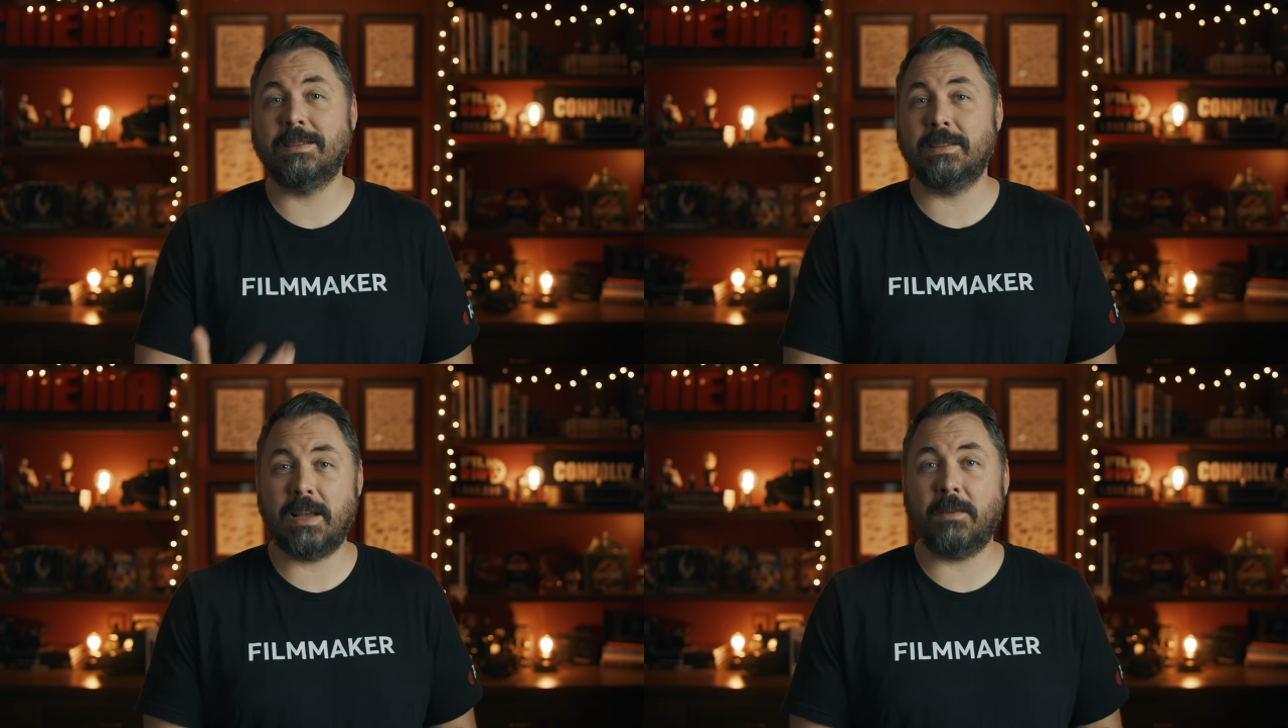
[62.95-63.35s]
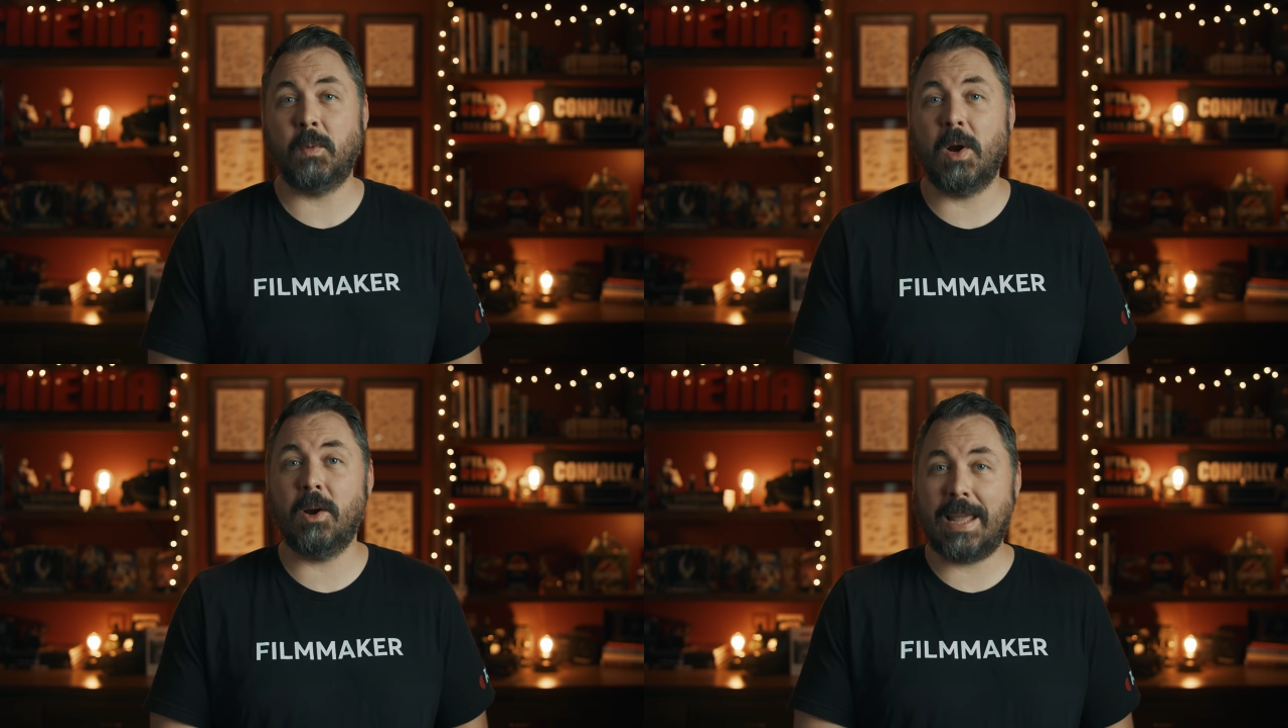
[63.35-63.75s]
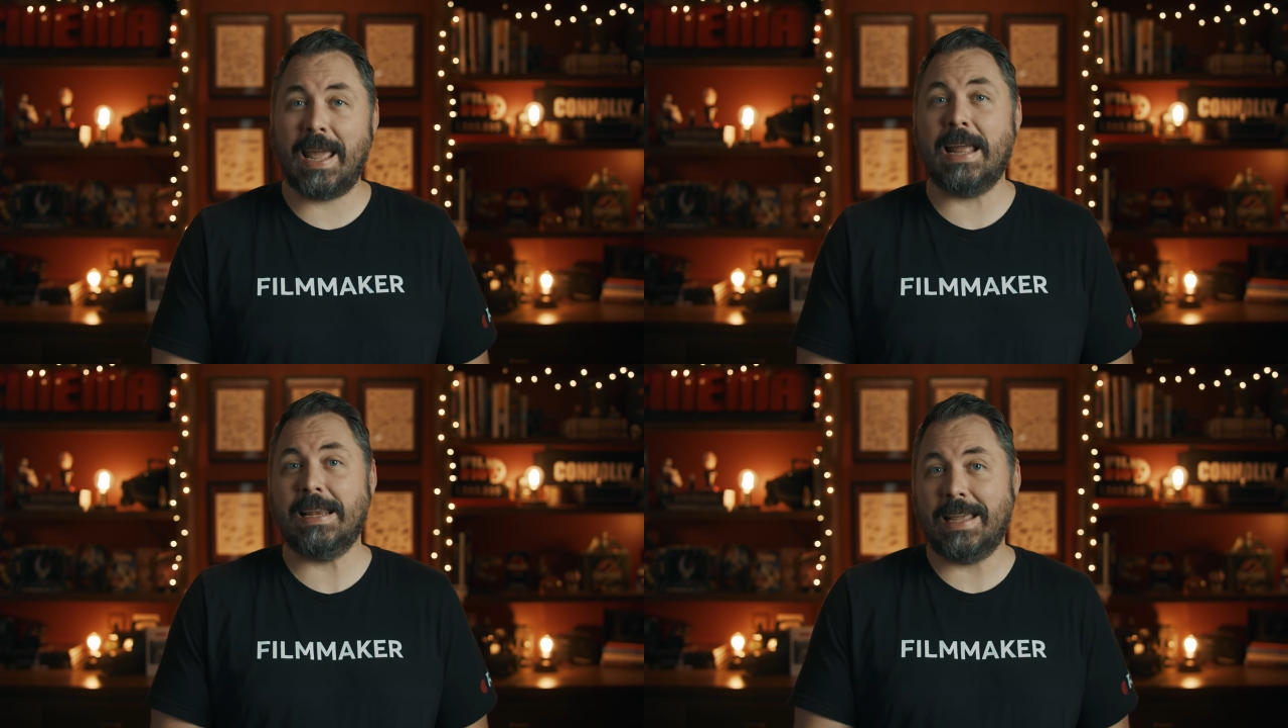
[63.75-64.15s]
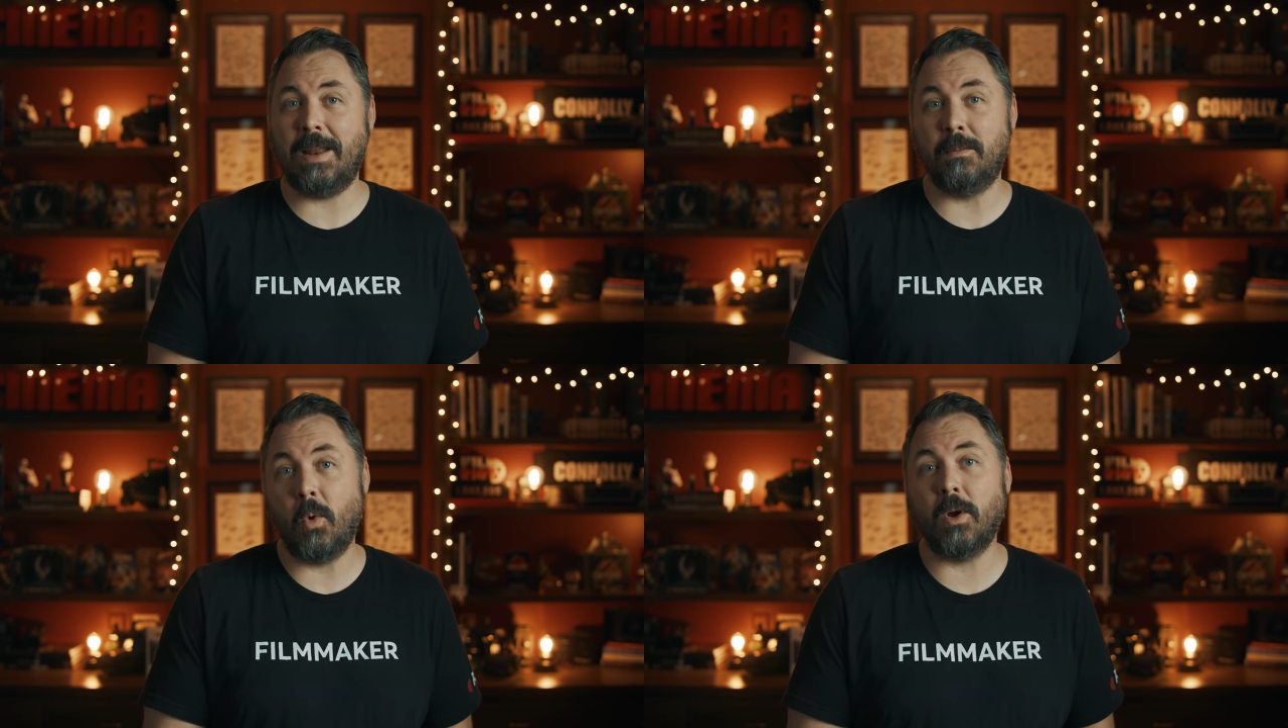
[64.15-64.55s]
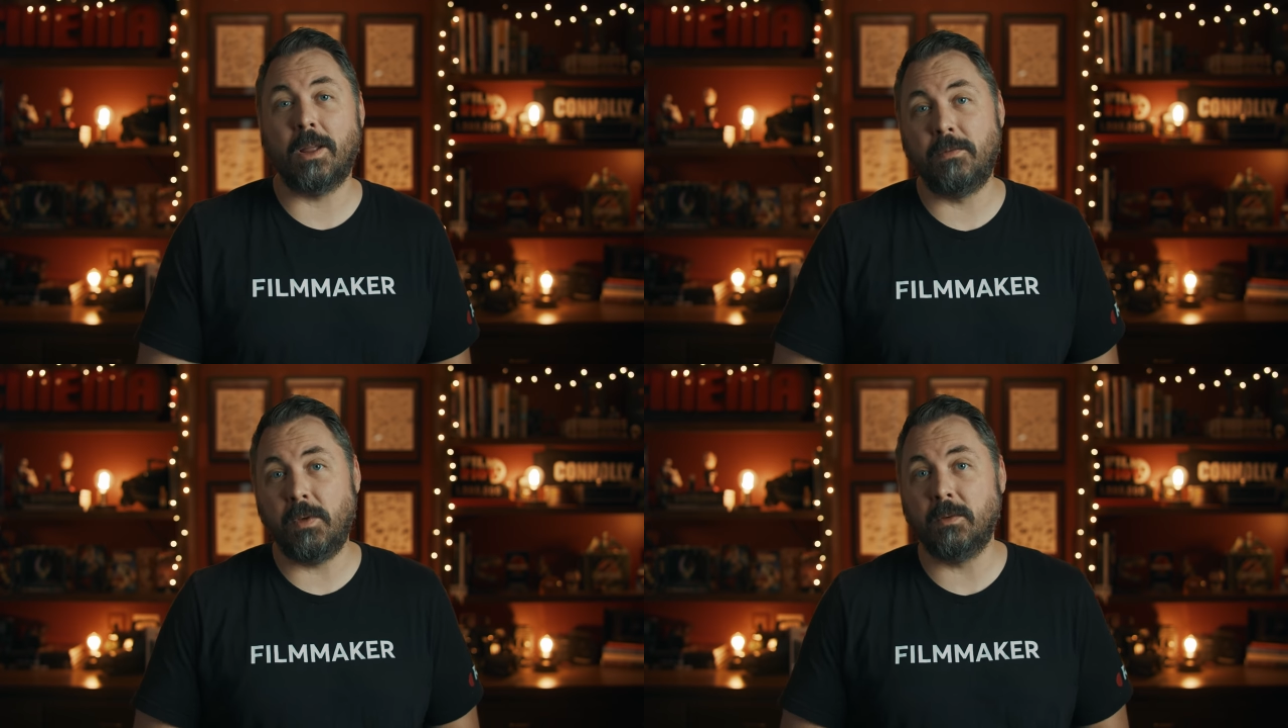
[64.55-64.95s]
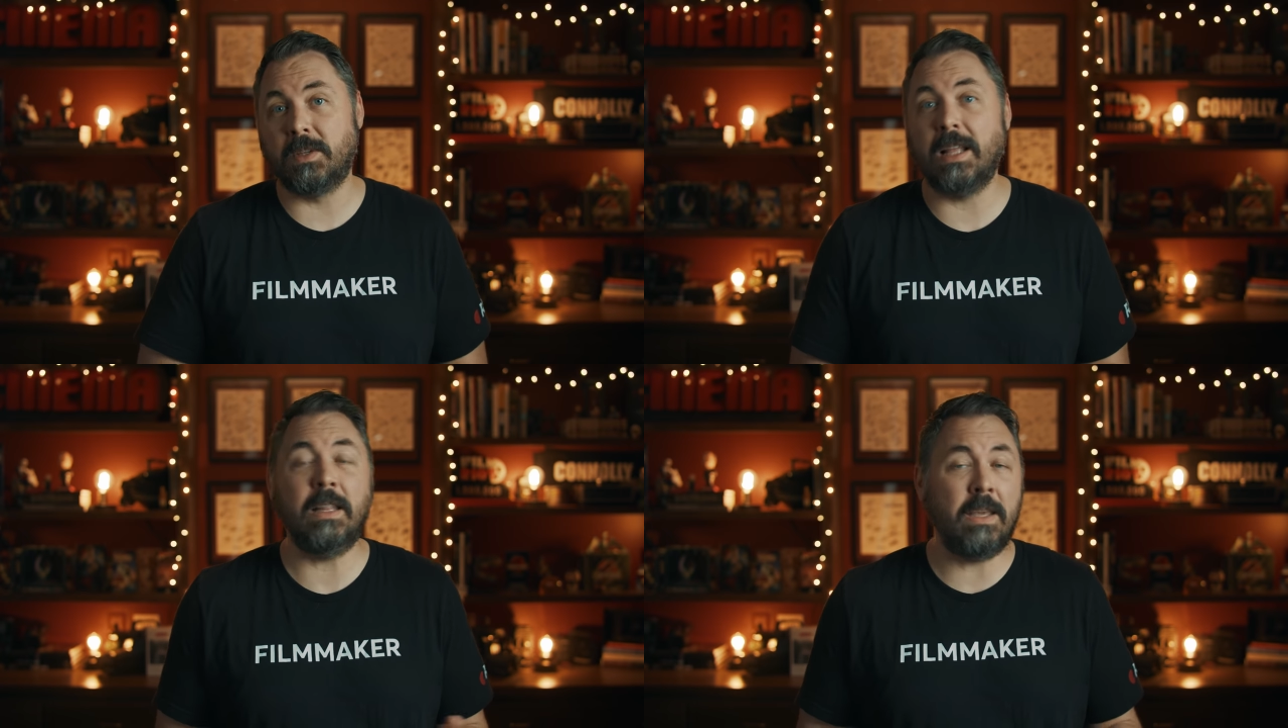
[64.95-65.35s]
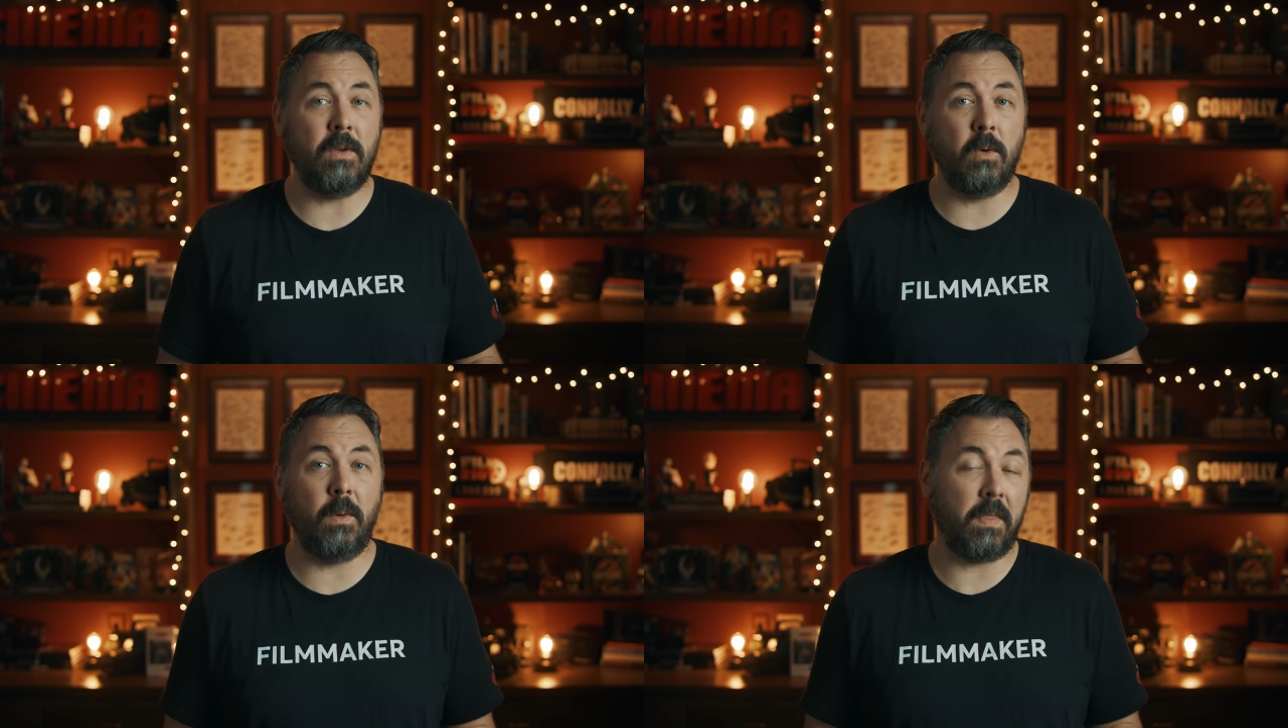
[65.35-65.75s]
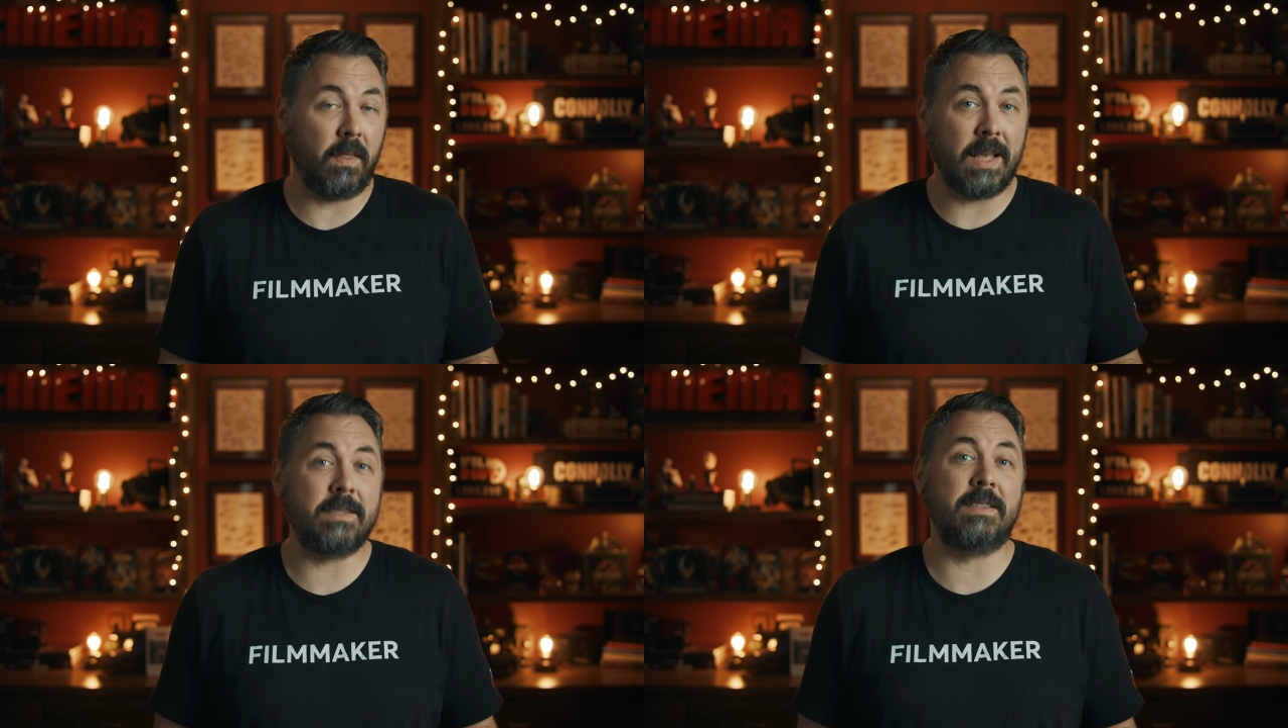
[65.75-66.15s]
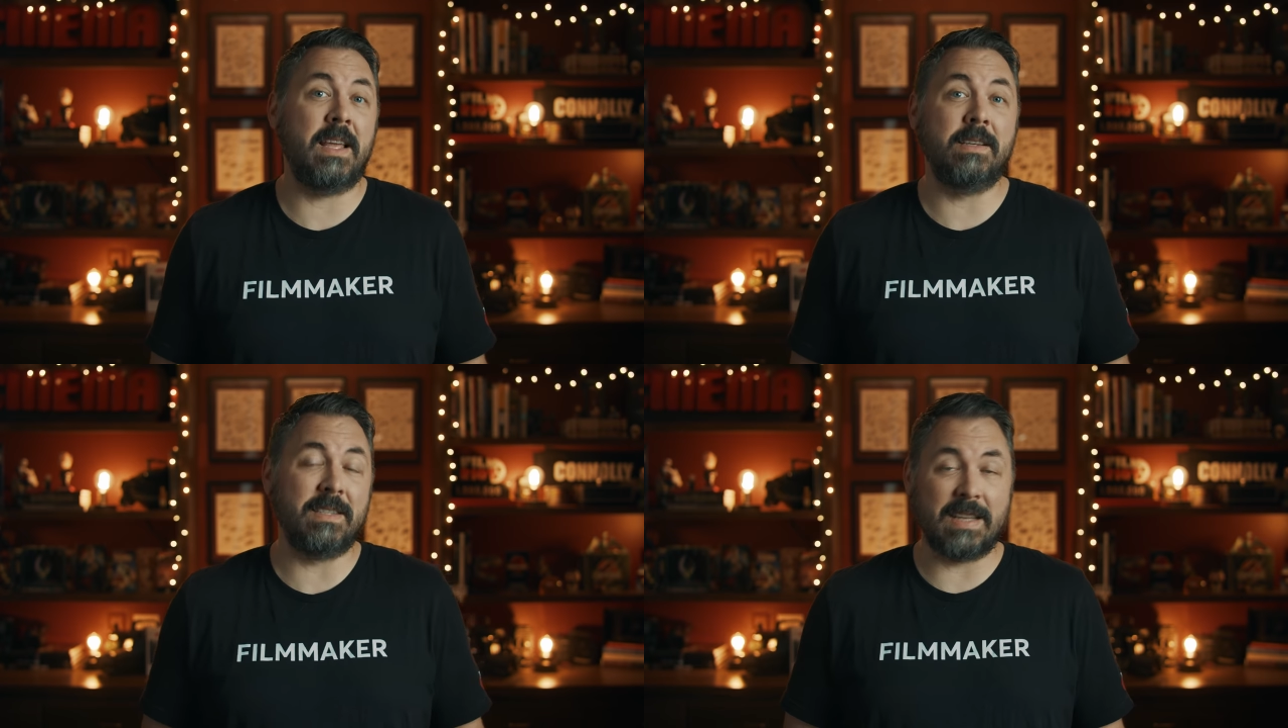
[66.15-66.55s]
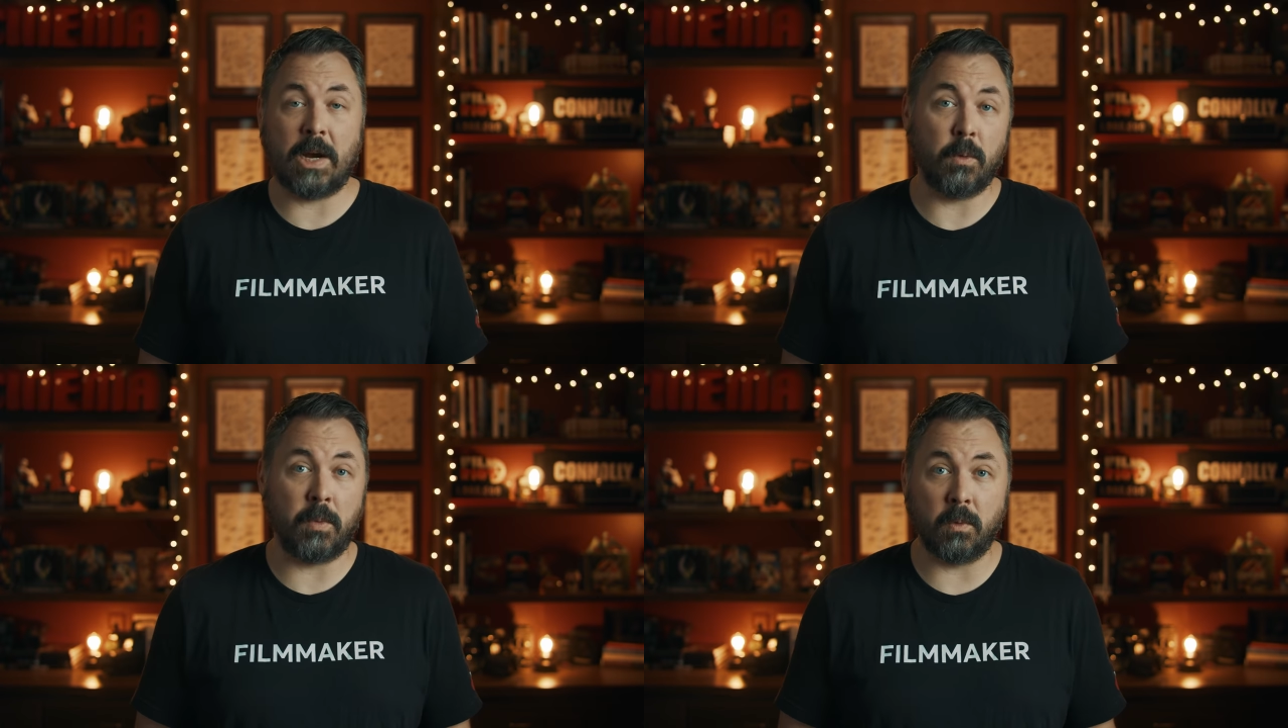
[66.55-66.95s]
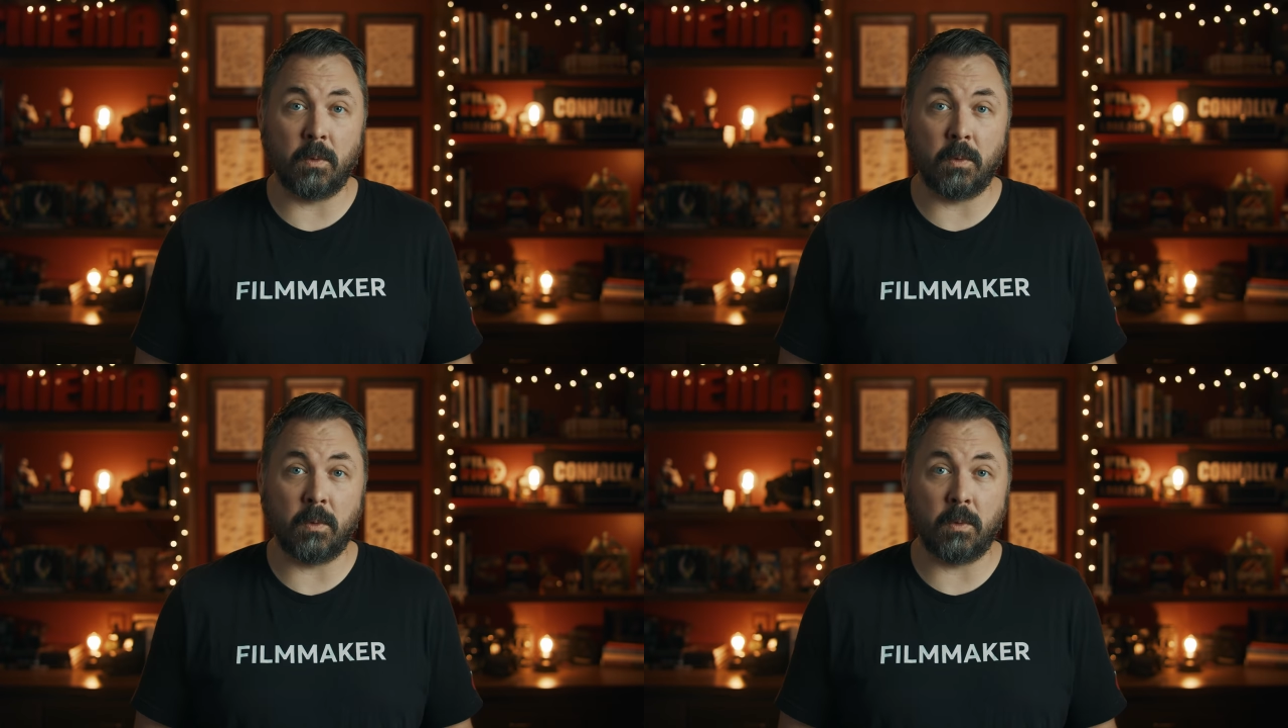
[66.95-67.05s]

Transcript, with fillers: the software can get more confused and leave you with less than desirable